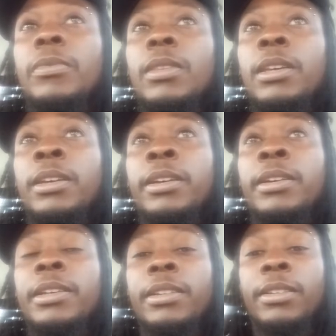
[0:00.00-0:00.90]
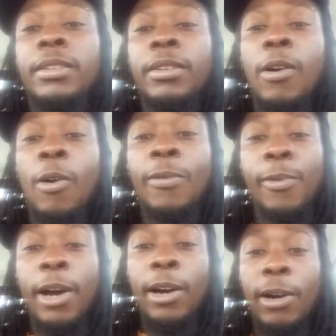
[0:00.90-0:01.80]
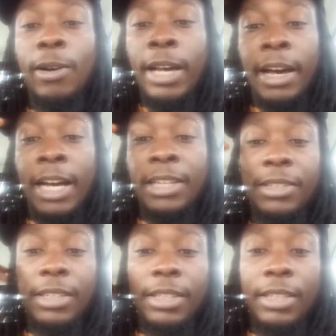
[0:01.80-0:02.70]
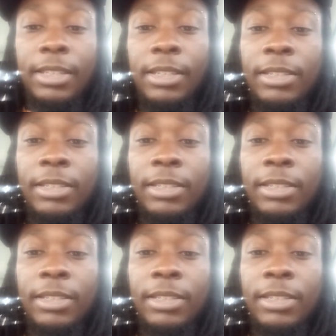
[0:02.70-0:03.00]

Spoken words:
And overall, how I see it,